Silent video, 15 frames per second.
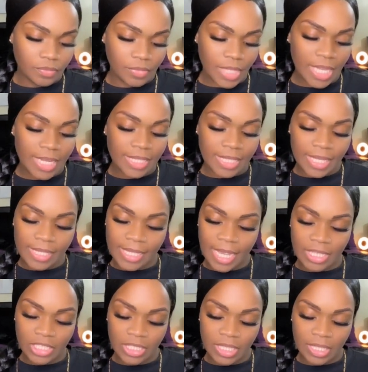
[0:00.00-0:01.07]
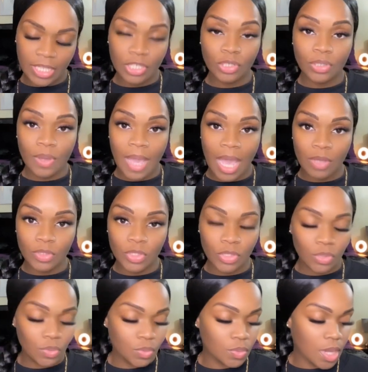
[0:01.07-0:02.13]
And it does actually let you know how
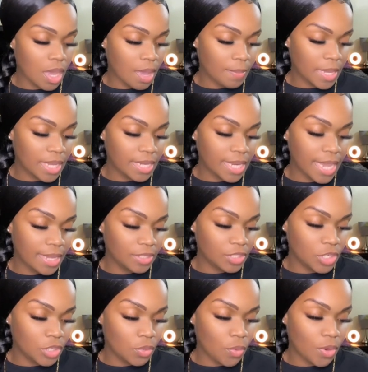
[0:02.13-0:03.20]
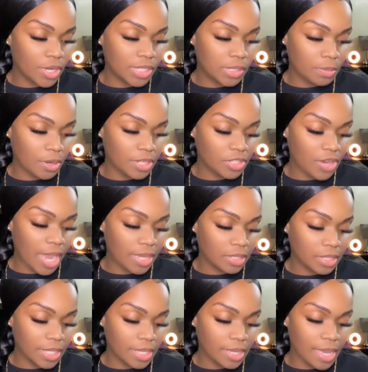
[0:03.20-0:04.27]
to connect your Smarttrack
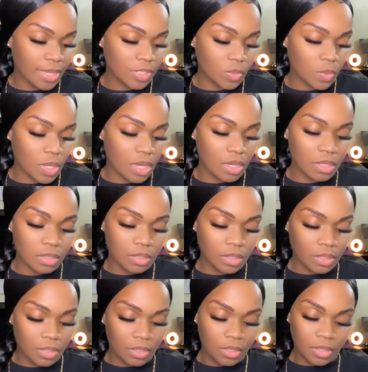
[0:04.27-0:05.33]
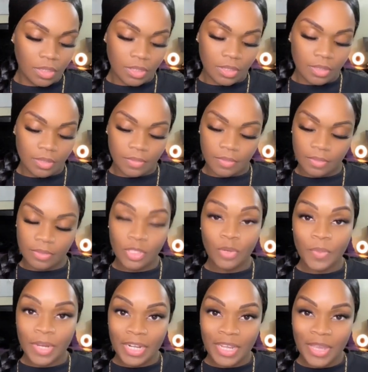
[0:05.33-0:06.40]
link as well. So
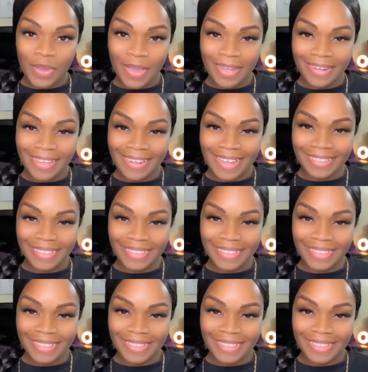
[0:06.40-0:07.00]
we're going to go ahead and connect